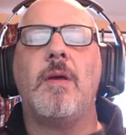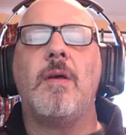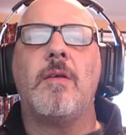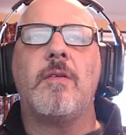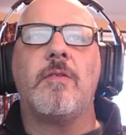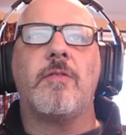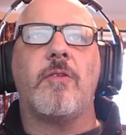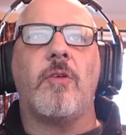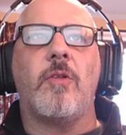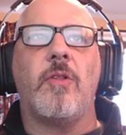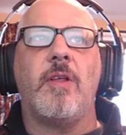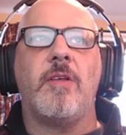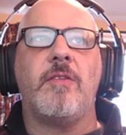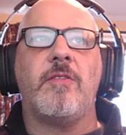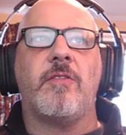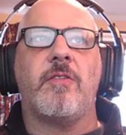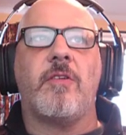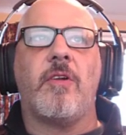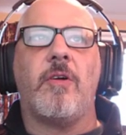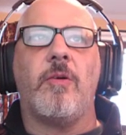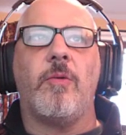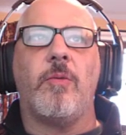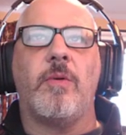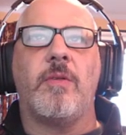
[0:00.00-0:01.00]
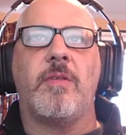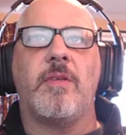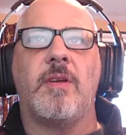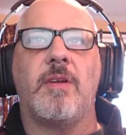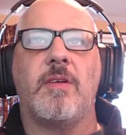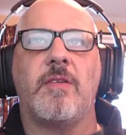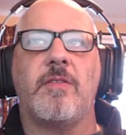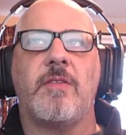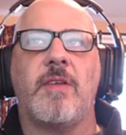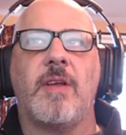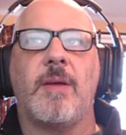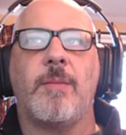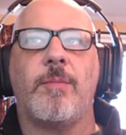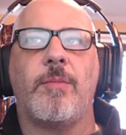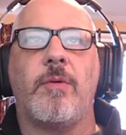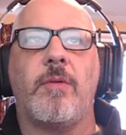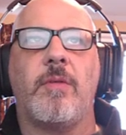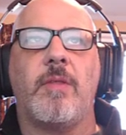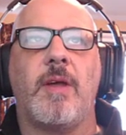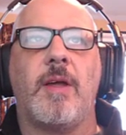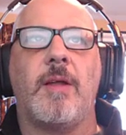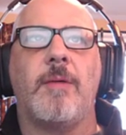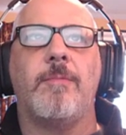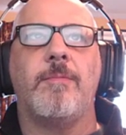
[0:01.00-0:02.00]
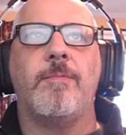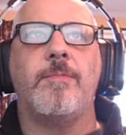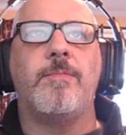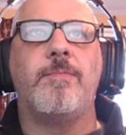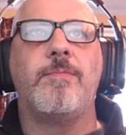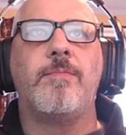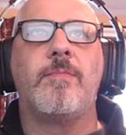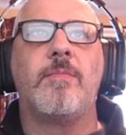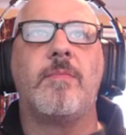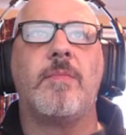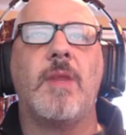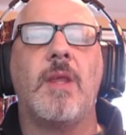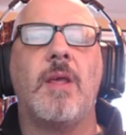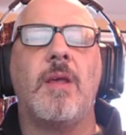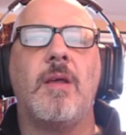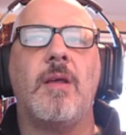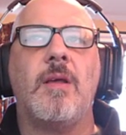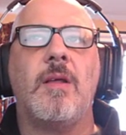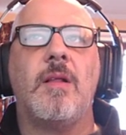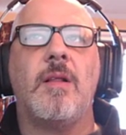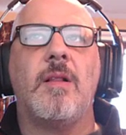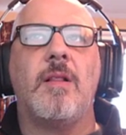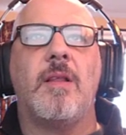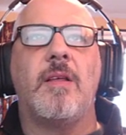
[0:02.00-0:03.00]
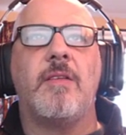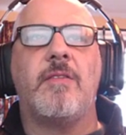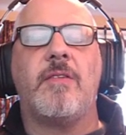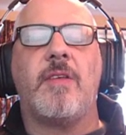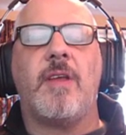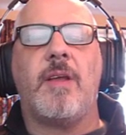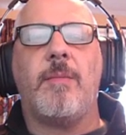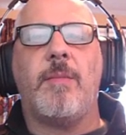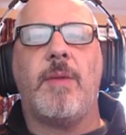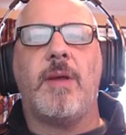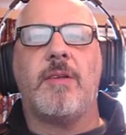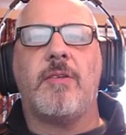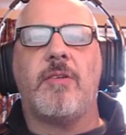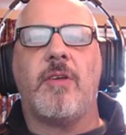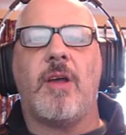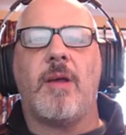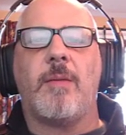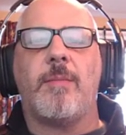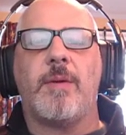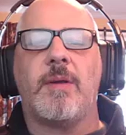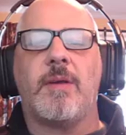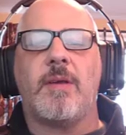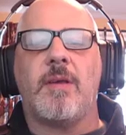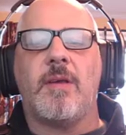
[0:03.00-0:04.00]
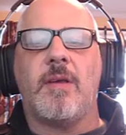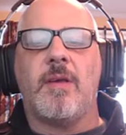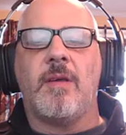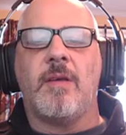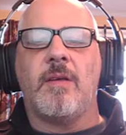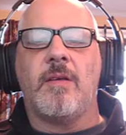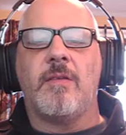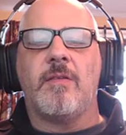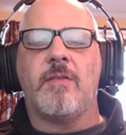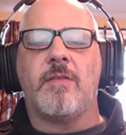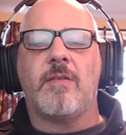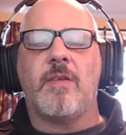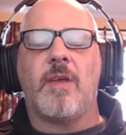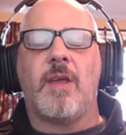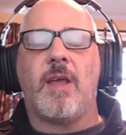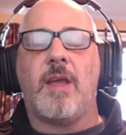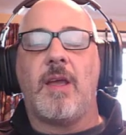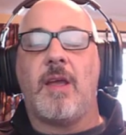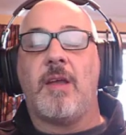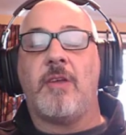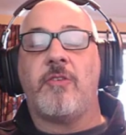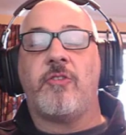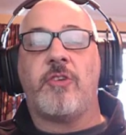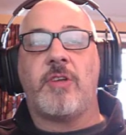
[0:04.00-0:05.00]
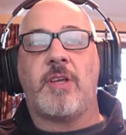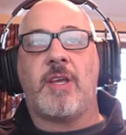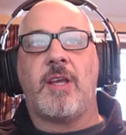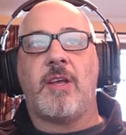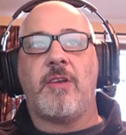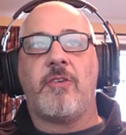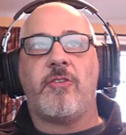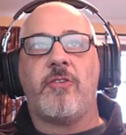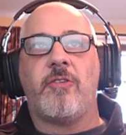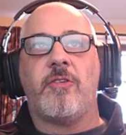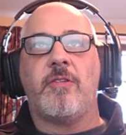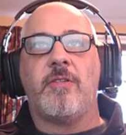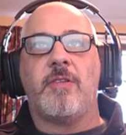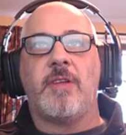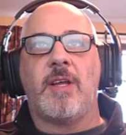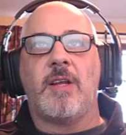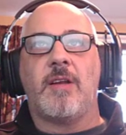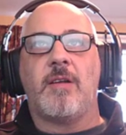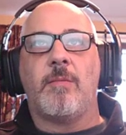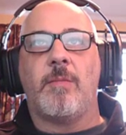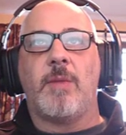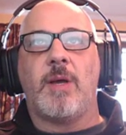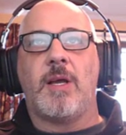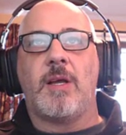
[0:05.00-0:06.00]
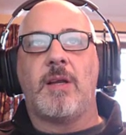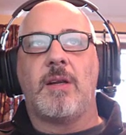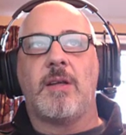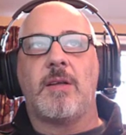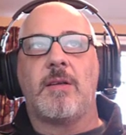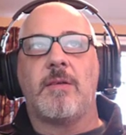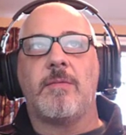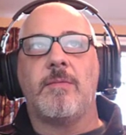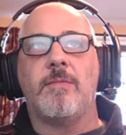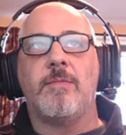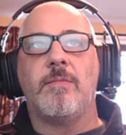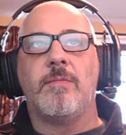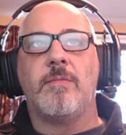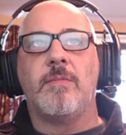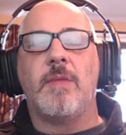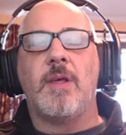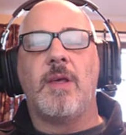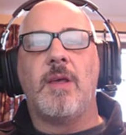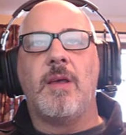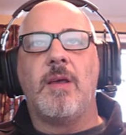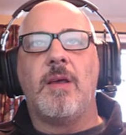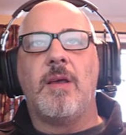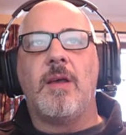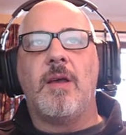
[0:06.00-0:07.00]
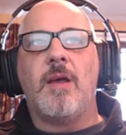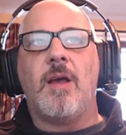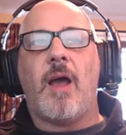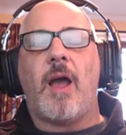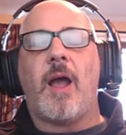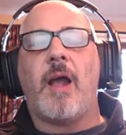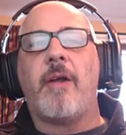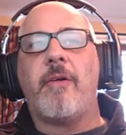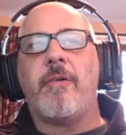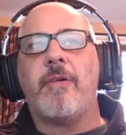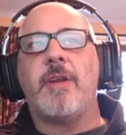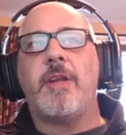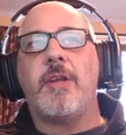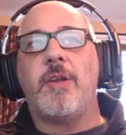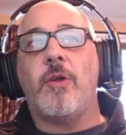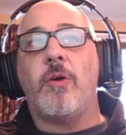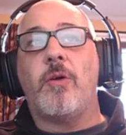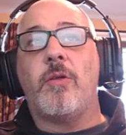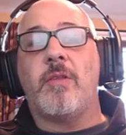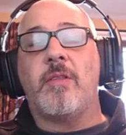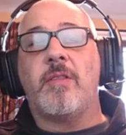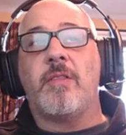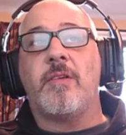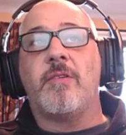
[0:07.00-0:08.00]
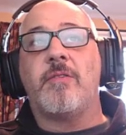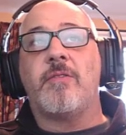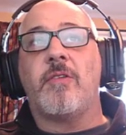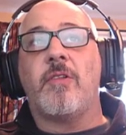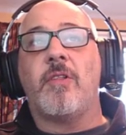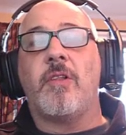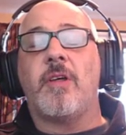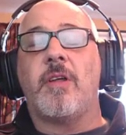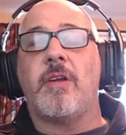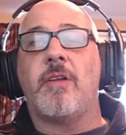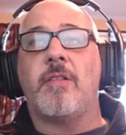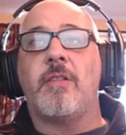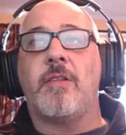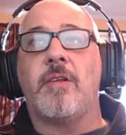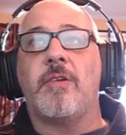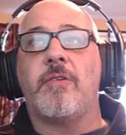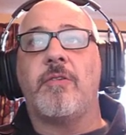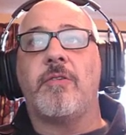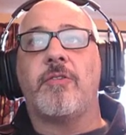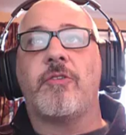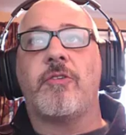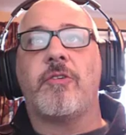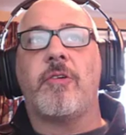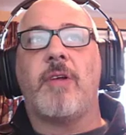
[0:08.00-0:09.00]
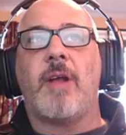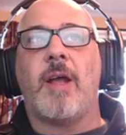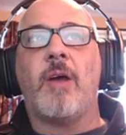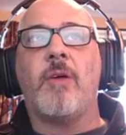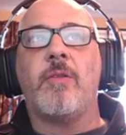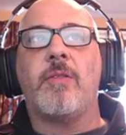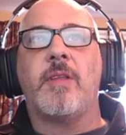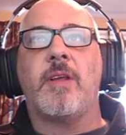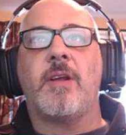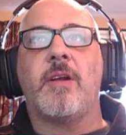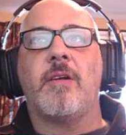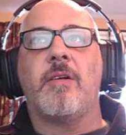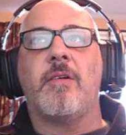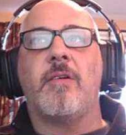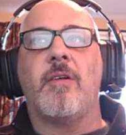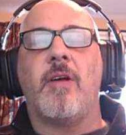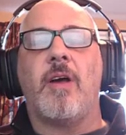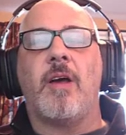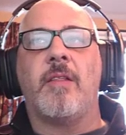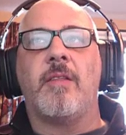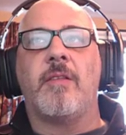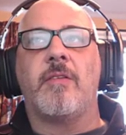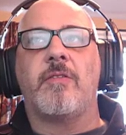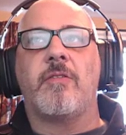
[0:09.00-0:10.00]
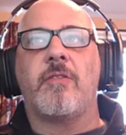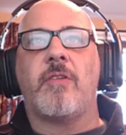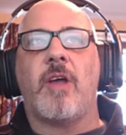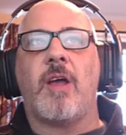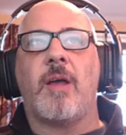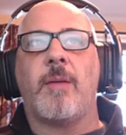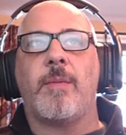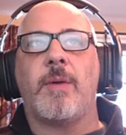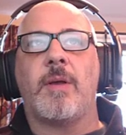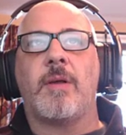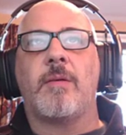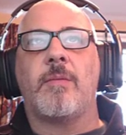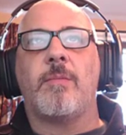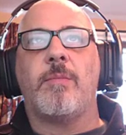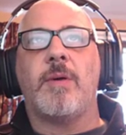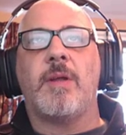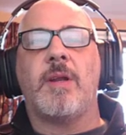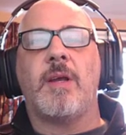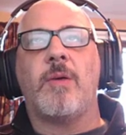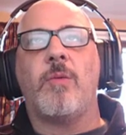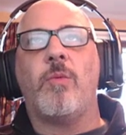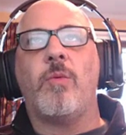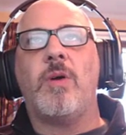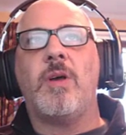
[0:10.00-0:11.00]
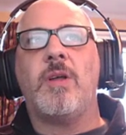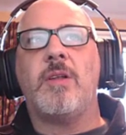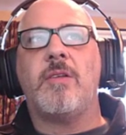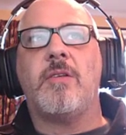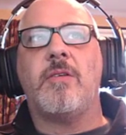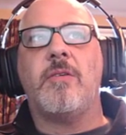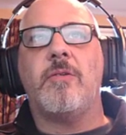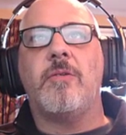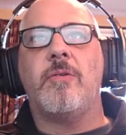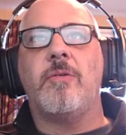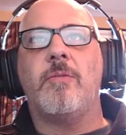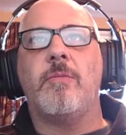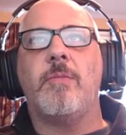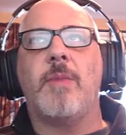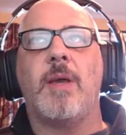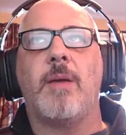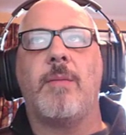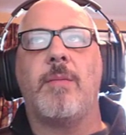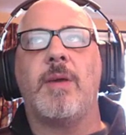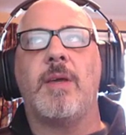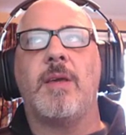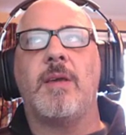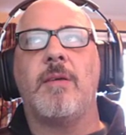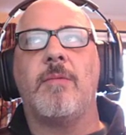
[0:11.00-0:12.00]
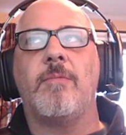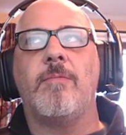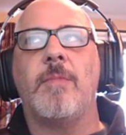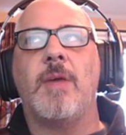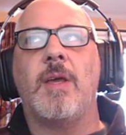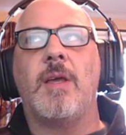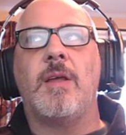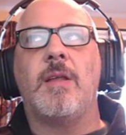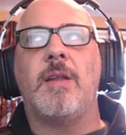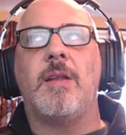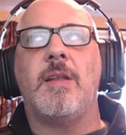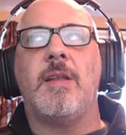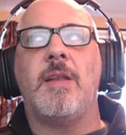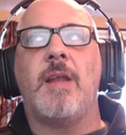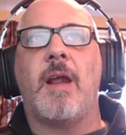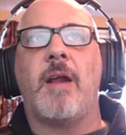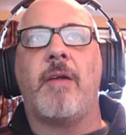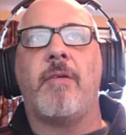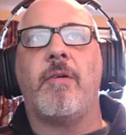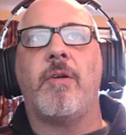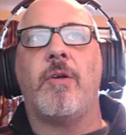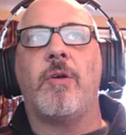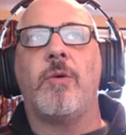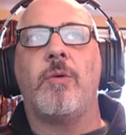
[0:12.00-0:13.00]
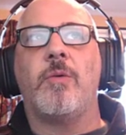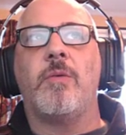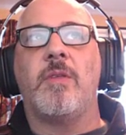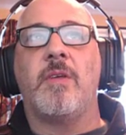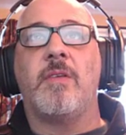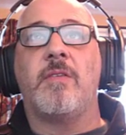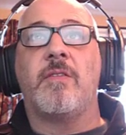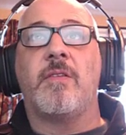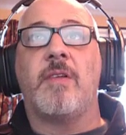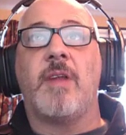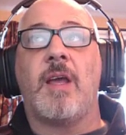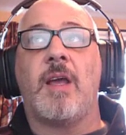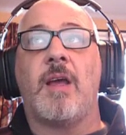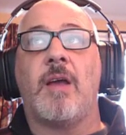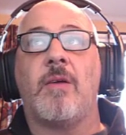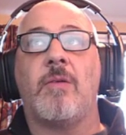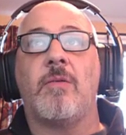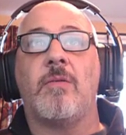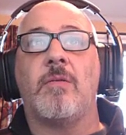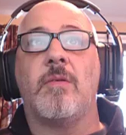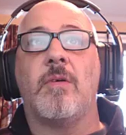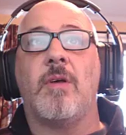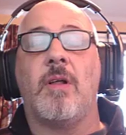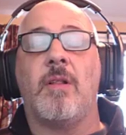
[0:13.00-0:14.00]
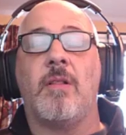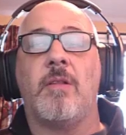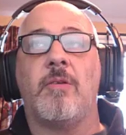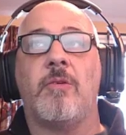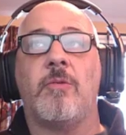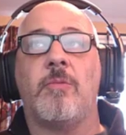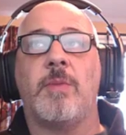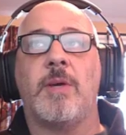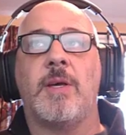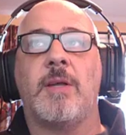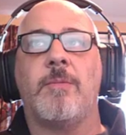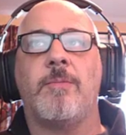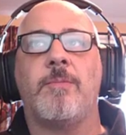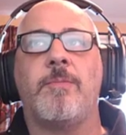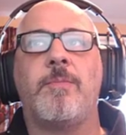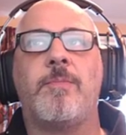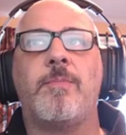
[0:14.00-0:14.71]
So let's start with an example then. Let's say my topic is educational data mining. I already know that there's a lot of literature out there on this topic, but I want to maybe narrow this down a little bit.